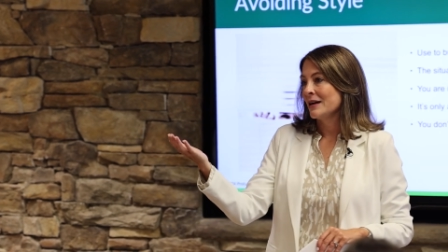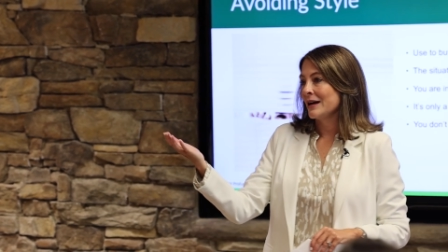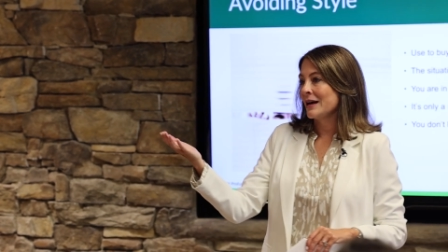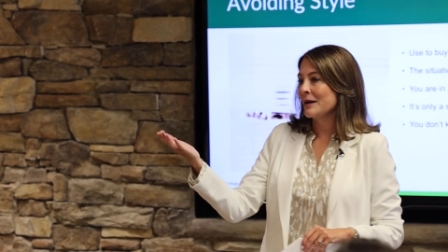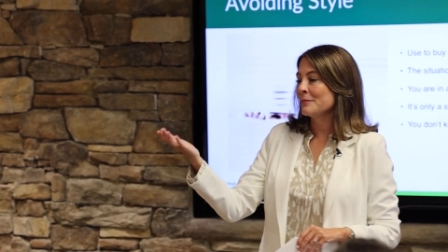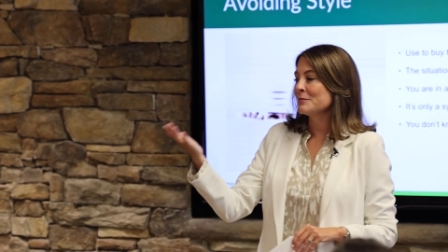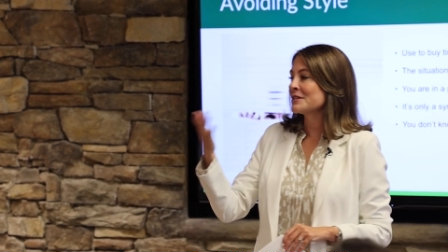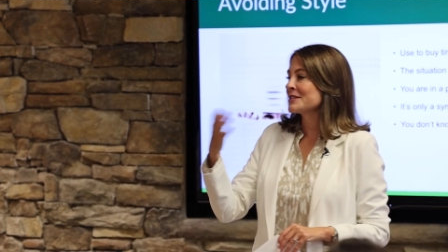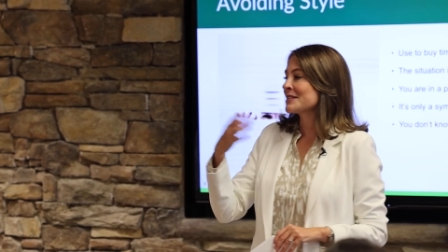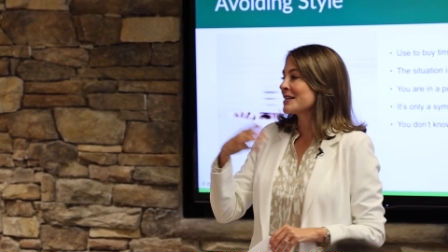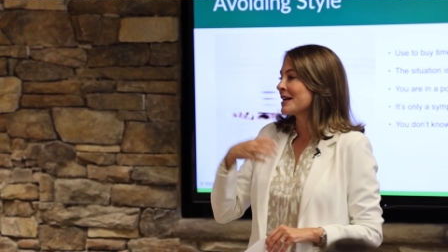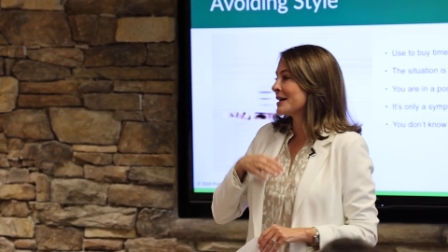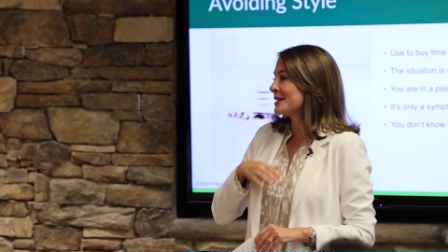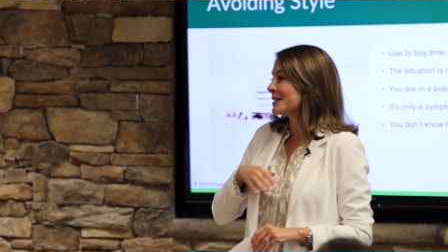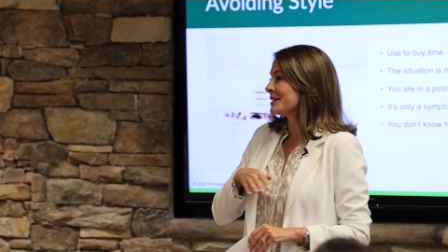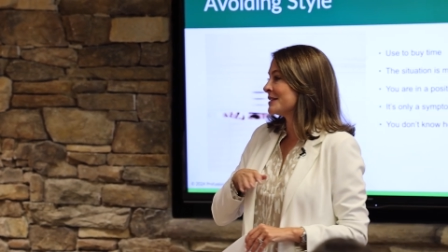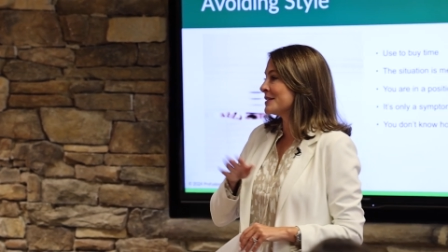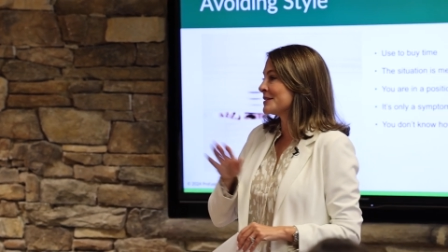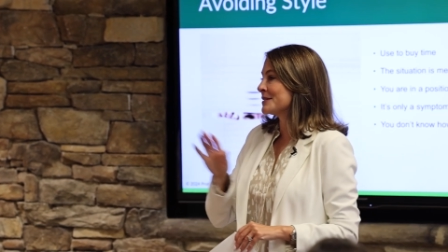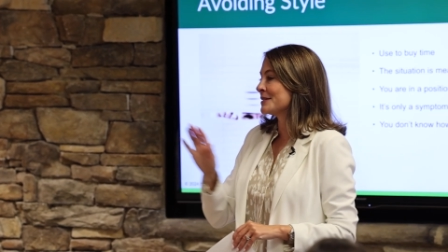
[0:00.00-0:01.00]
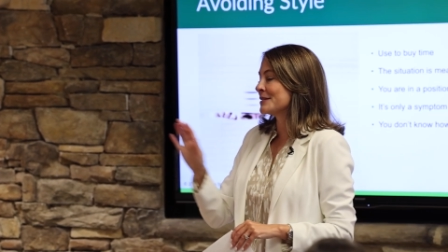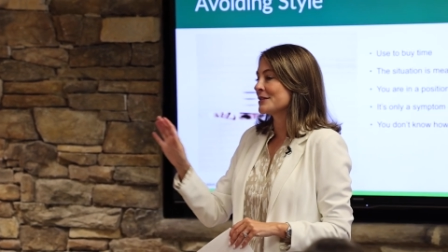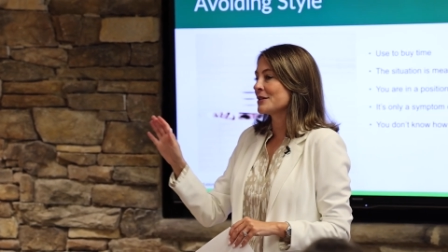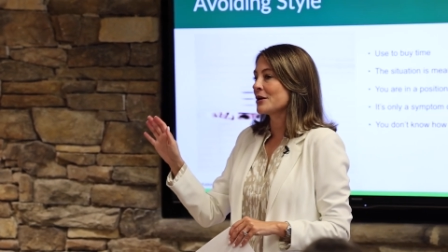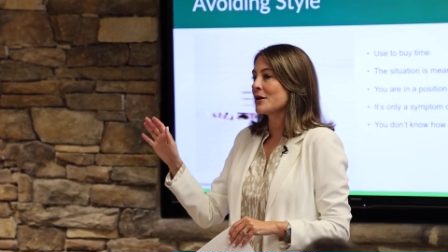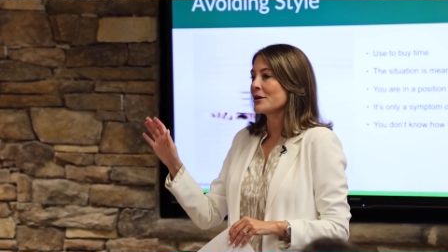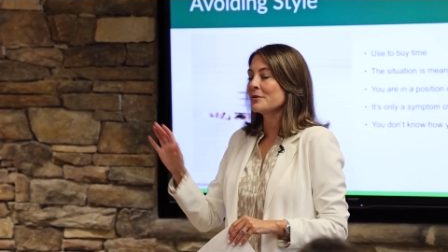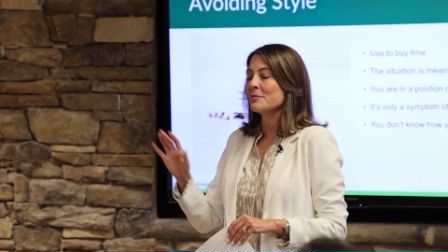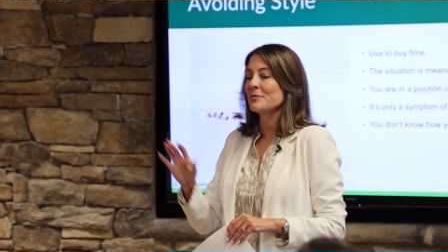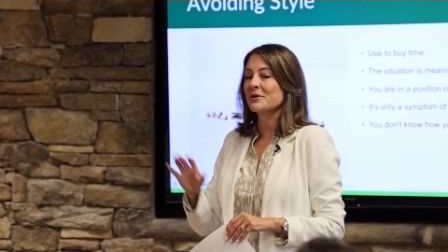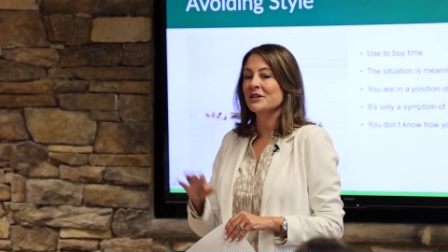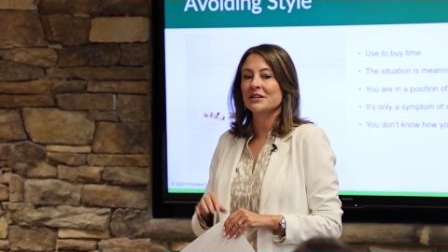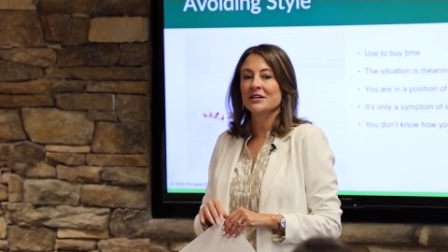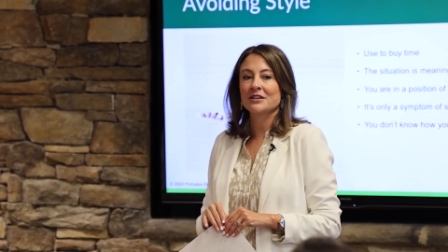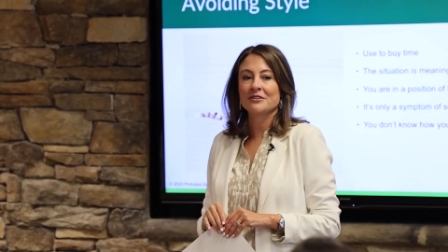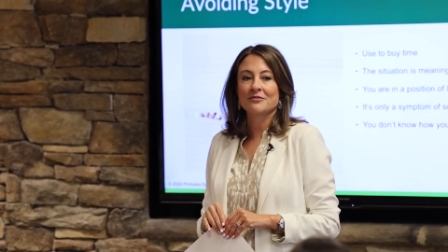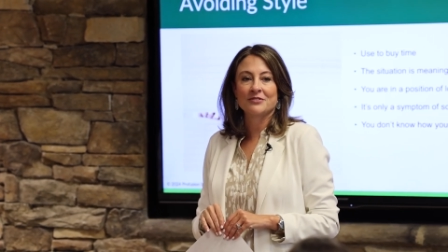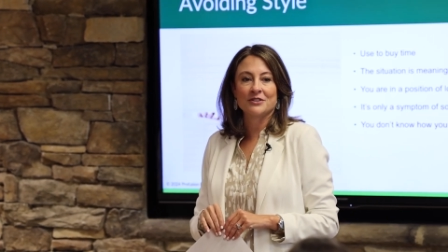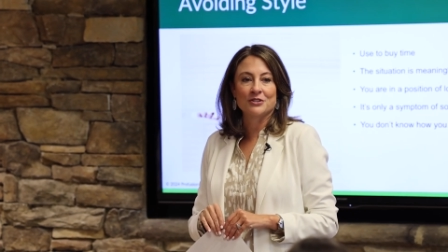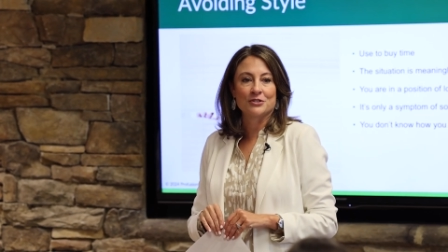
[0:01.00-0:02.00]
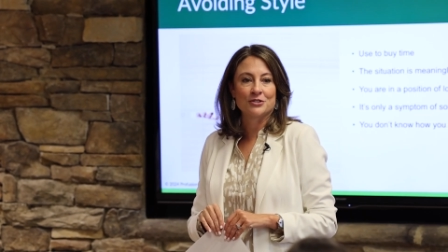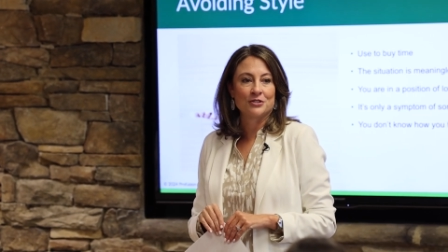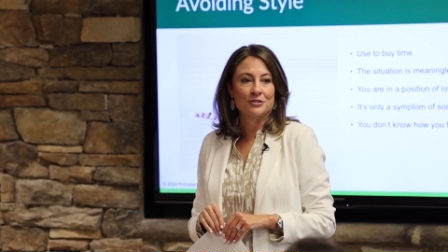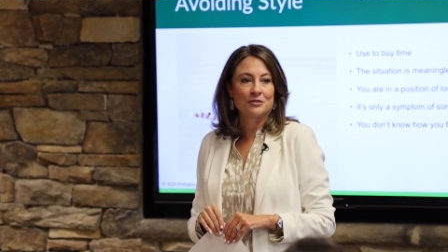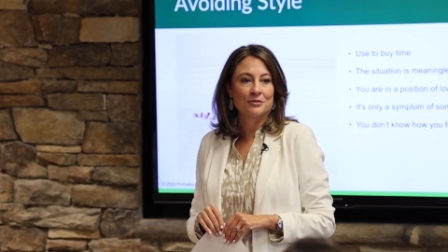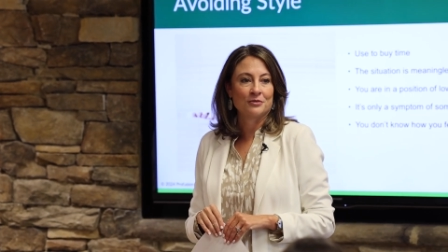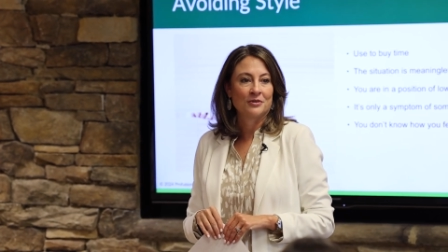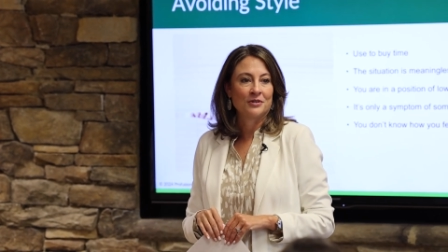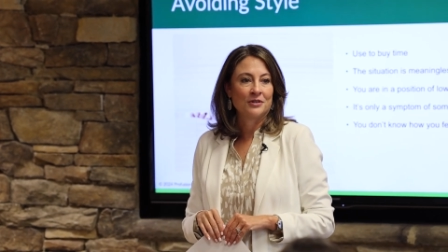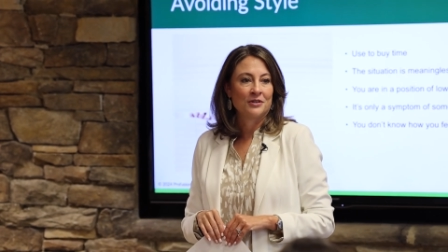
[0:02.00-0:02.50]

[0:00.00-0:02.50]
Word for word: I'm deciding this is not a big enough issue